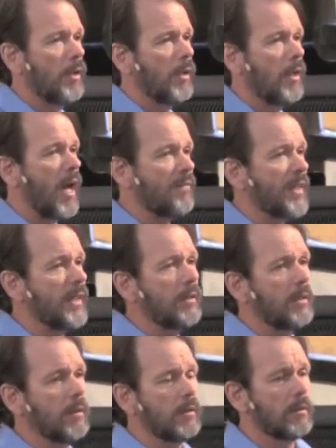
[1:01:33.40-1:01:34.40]

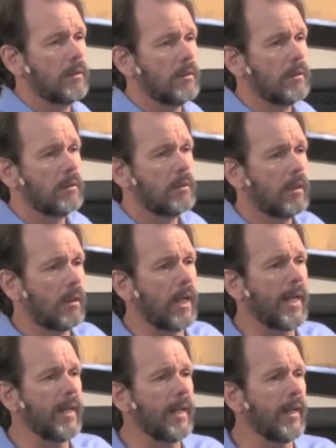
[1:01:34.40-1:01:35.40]
Loving,
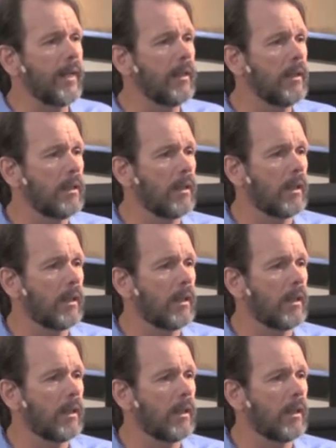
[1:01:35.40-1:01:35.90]
clinging,